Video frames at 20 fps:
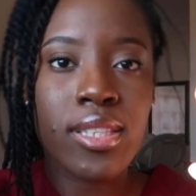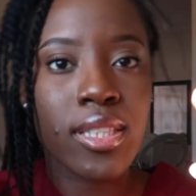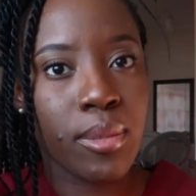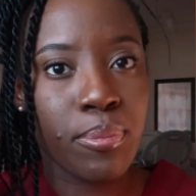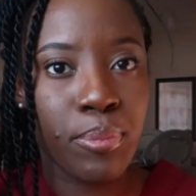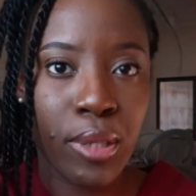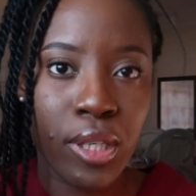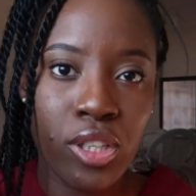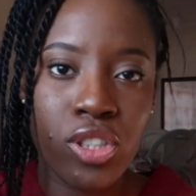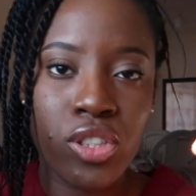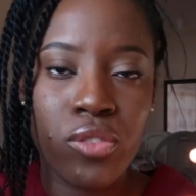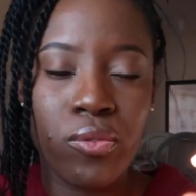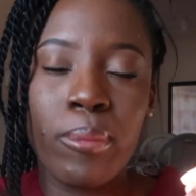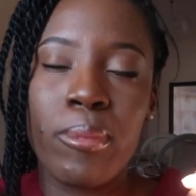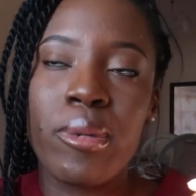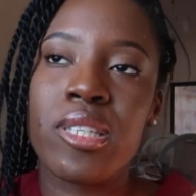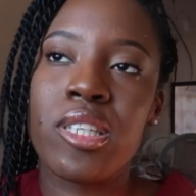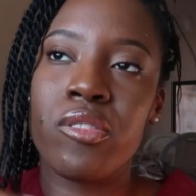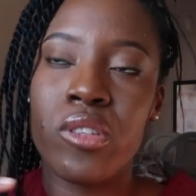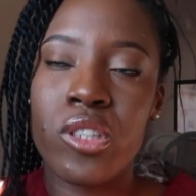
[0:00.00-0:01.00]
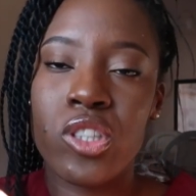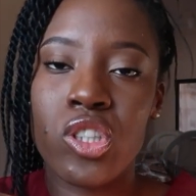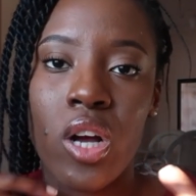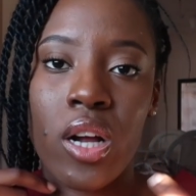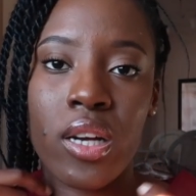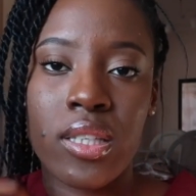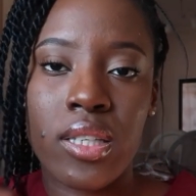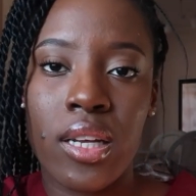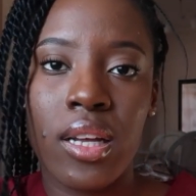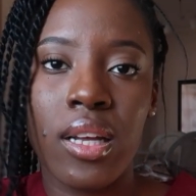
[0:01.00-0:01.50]
speech from a different
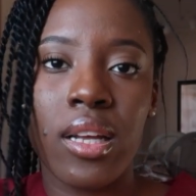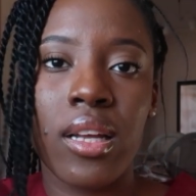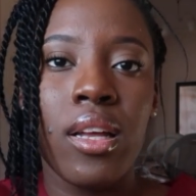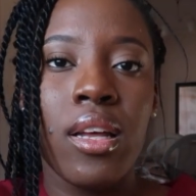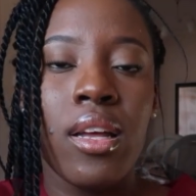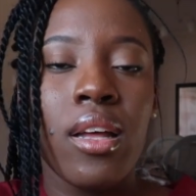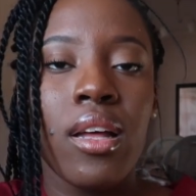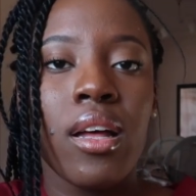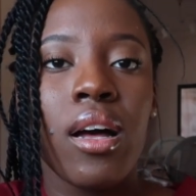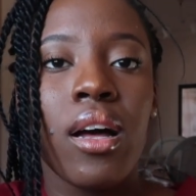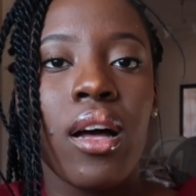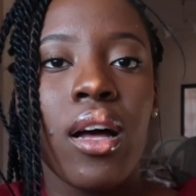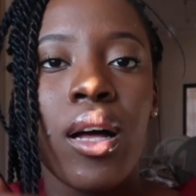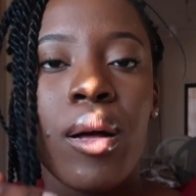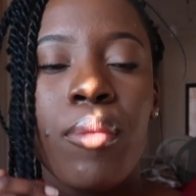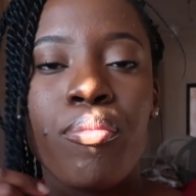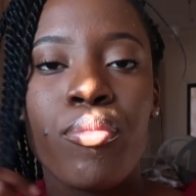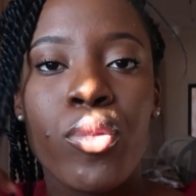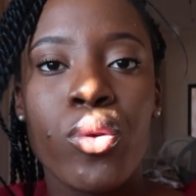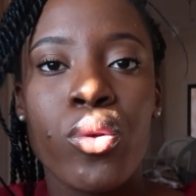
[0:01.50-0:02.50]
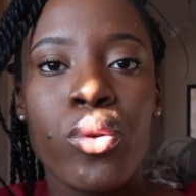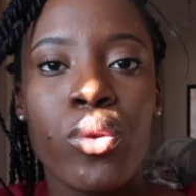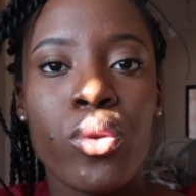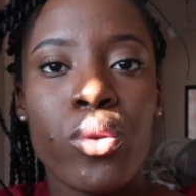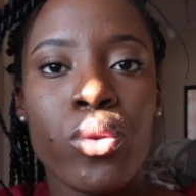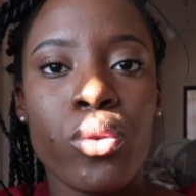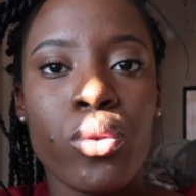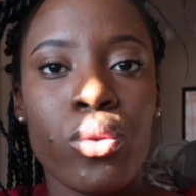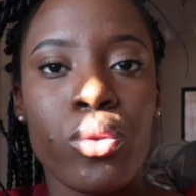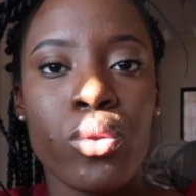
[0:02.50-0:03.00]
doctor um,
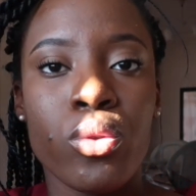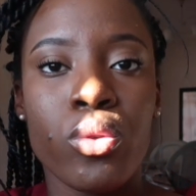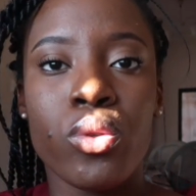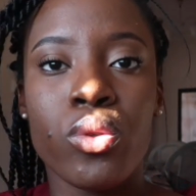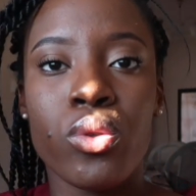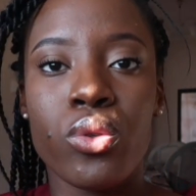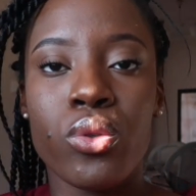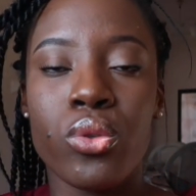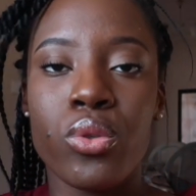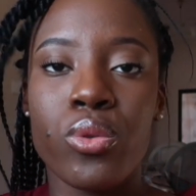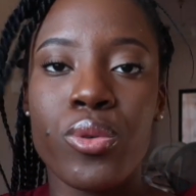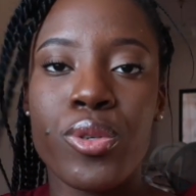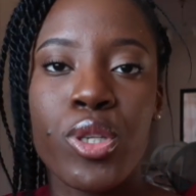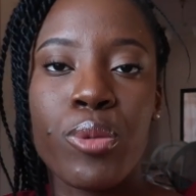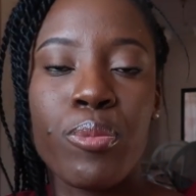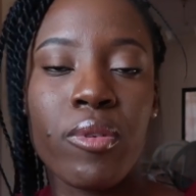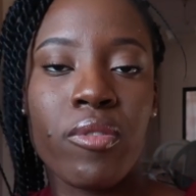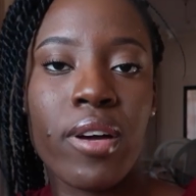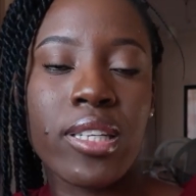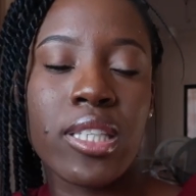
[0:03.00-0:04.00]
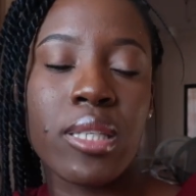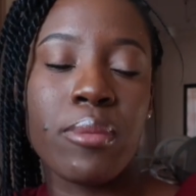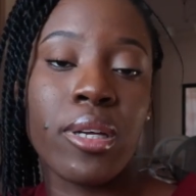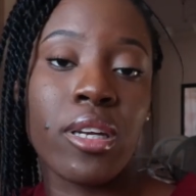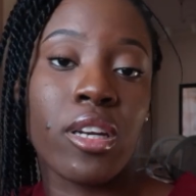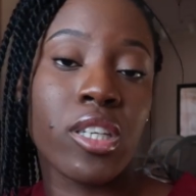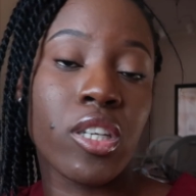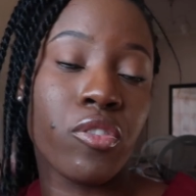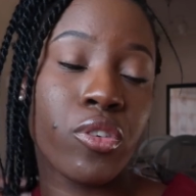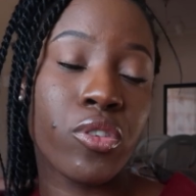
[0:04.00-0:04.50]
who, who, who who was supervising me
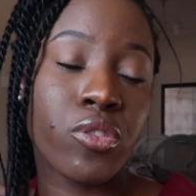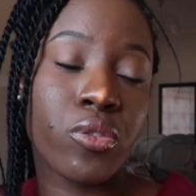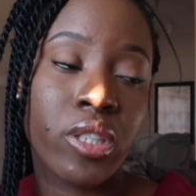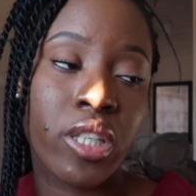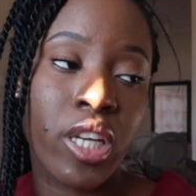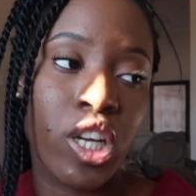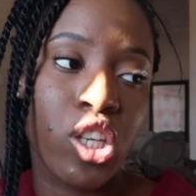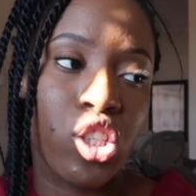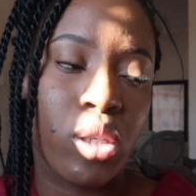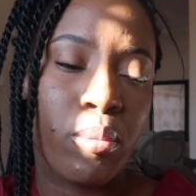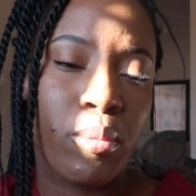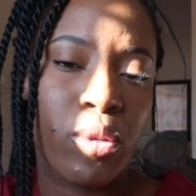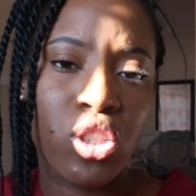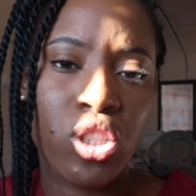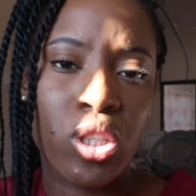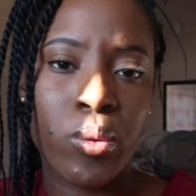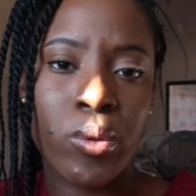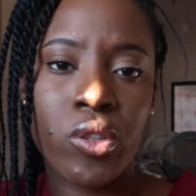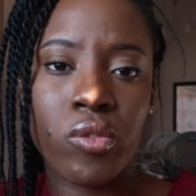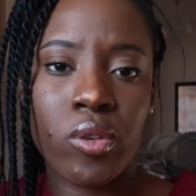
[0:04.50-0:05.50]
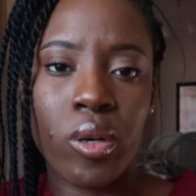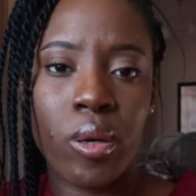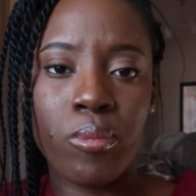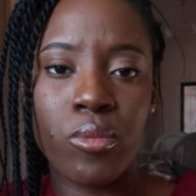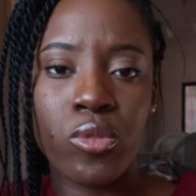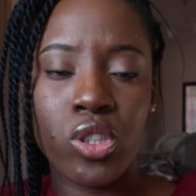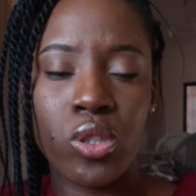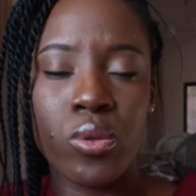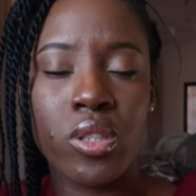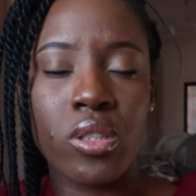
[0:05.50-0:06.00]
in a different rotation. But she was
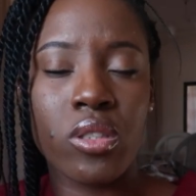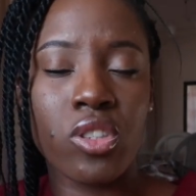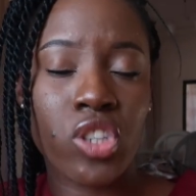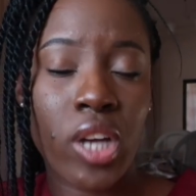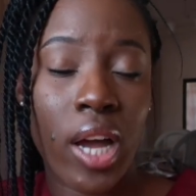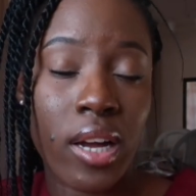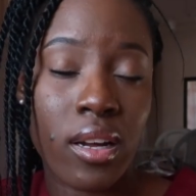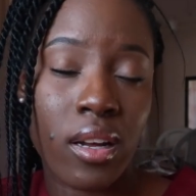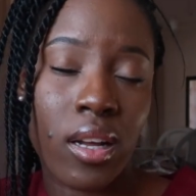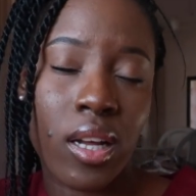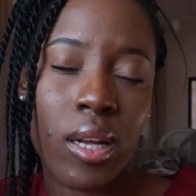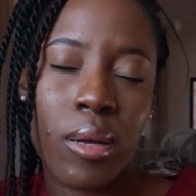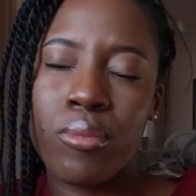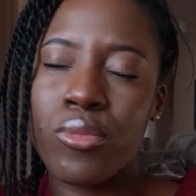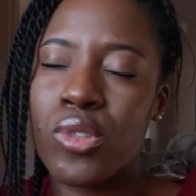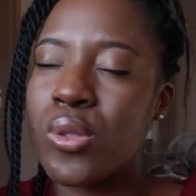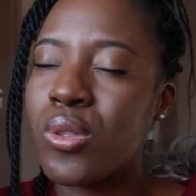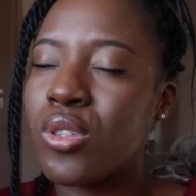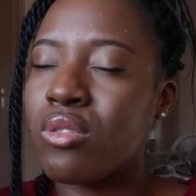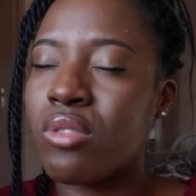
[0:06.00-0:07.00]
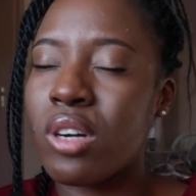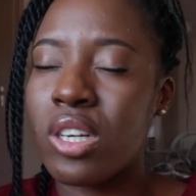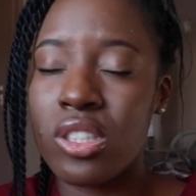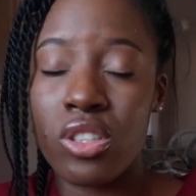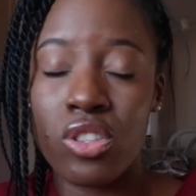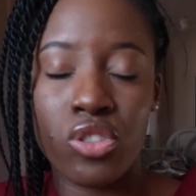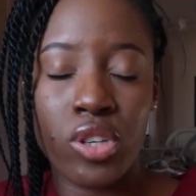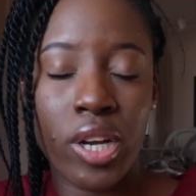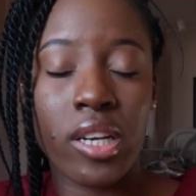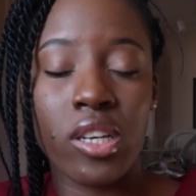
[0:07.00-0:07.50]
from she was um, she was
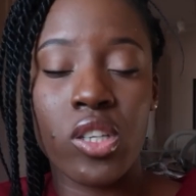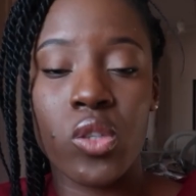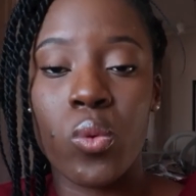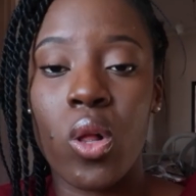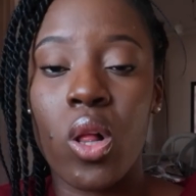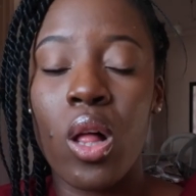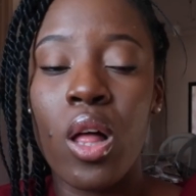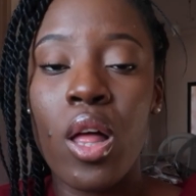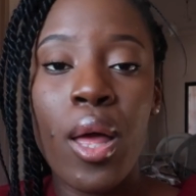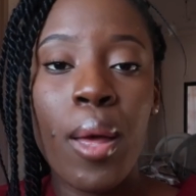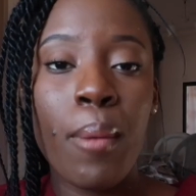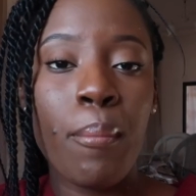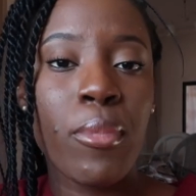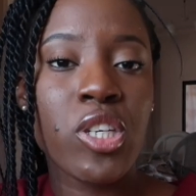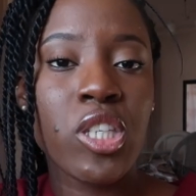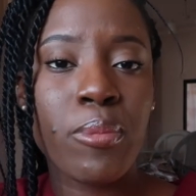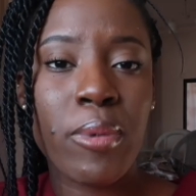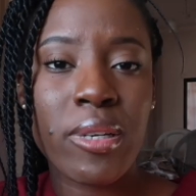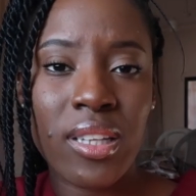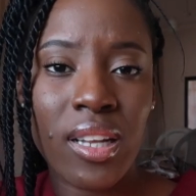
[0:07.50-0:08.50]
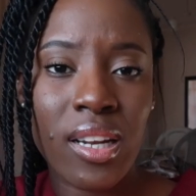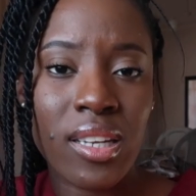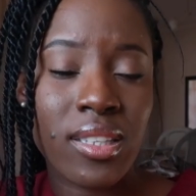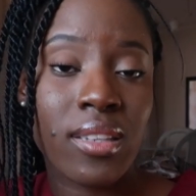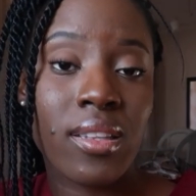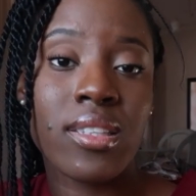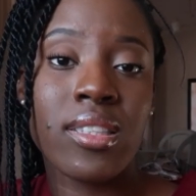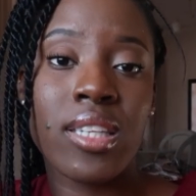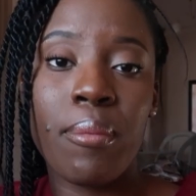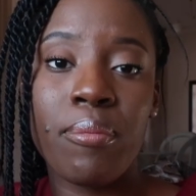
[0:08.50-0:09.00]
Russian trained as well. But she basically
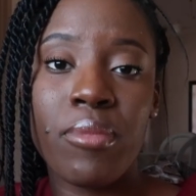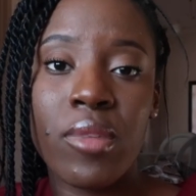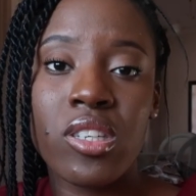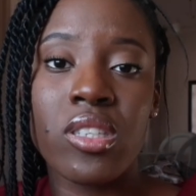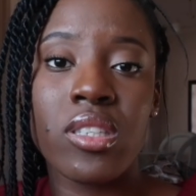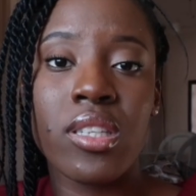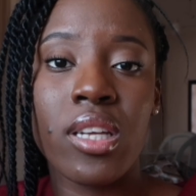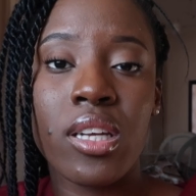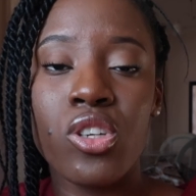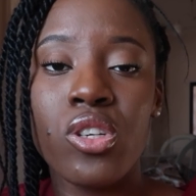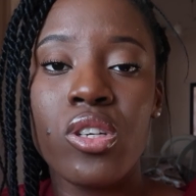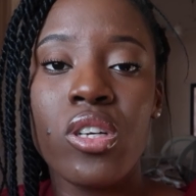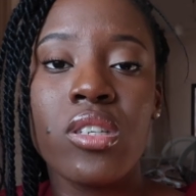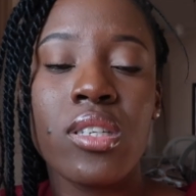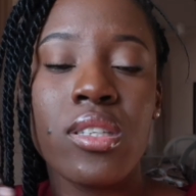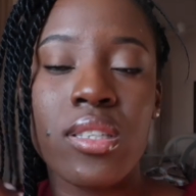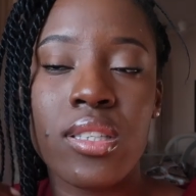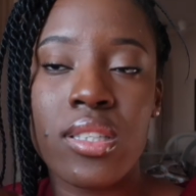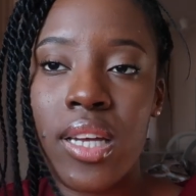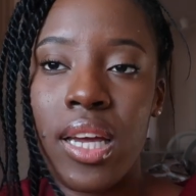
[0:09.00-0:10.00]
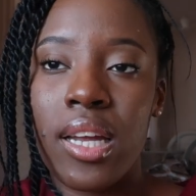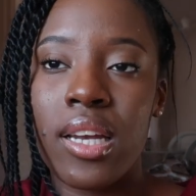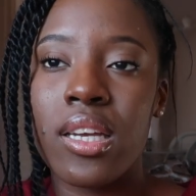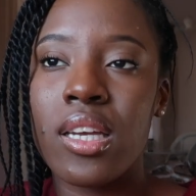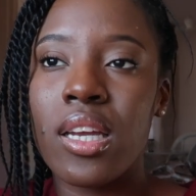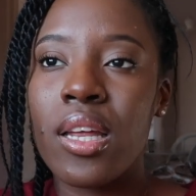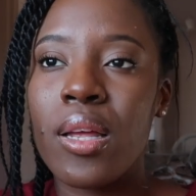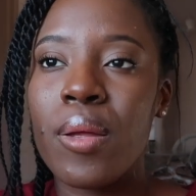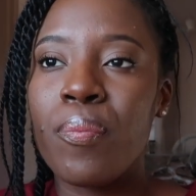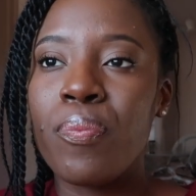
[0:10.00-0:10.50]
said the same thing. She said you need to
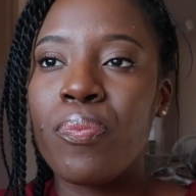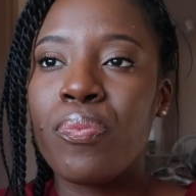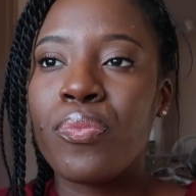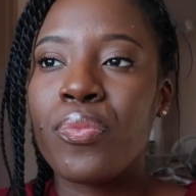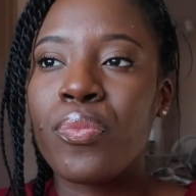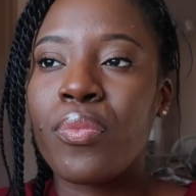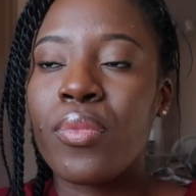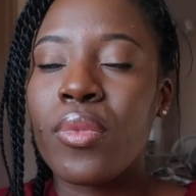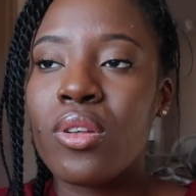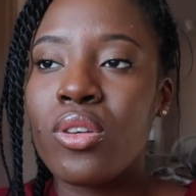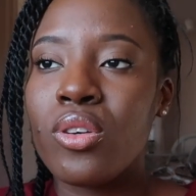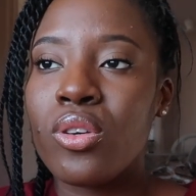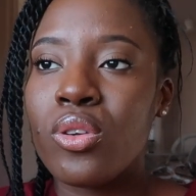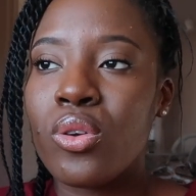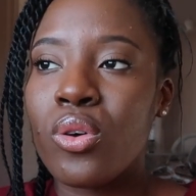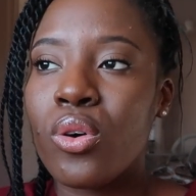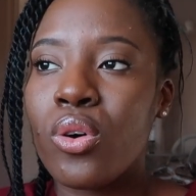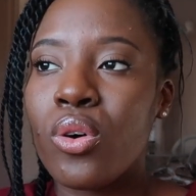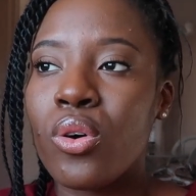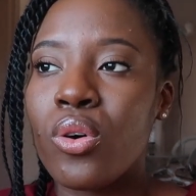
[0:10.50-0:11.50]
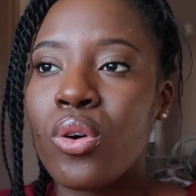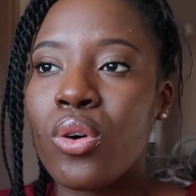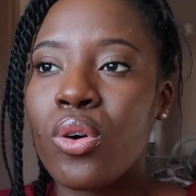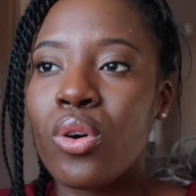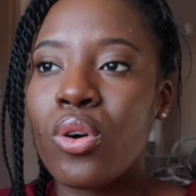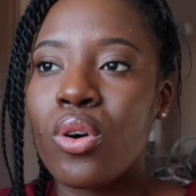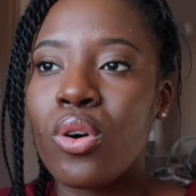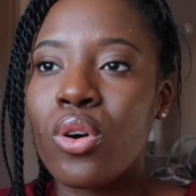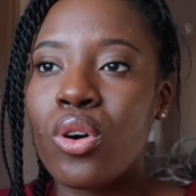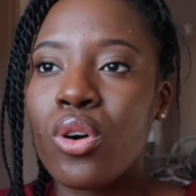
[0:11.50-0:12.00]
understand, you know,
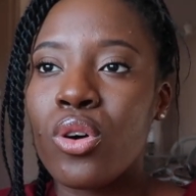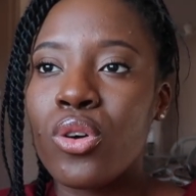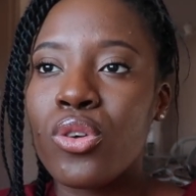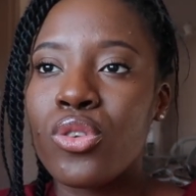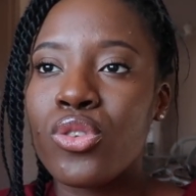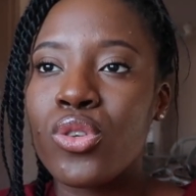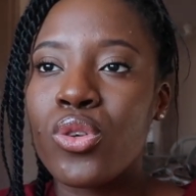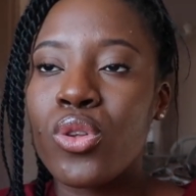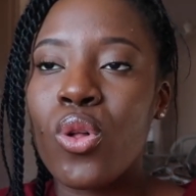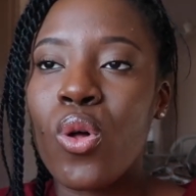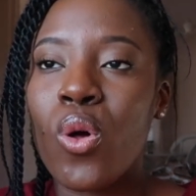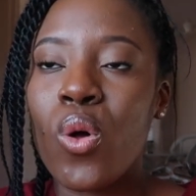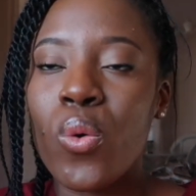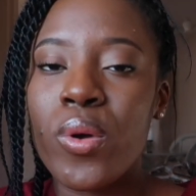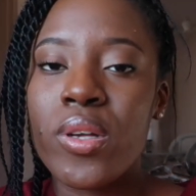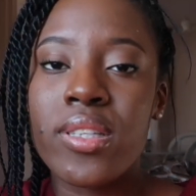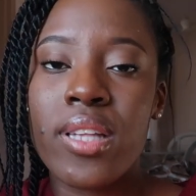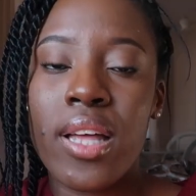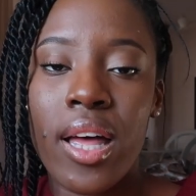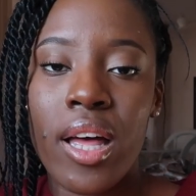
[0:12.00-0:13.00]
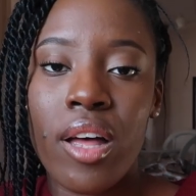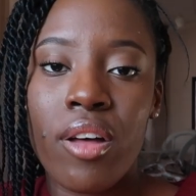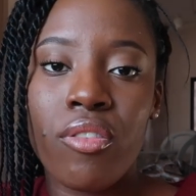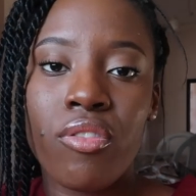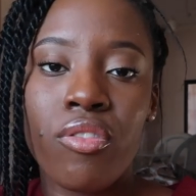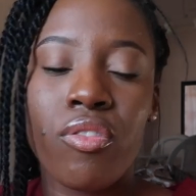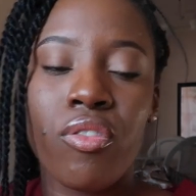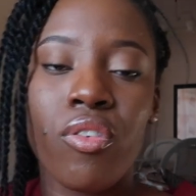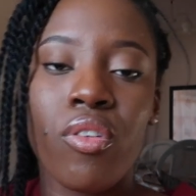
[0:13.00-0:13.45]
you always have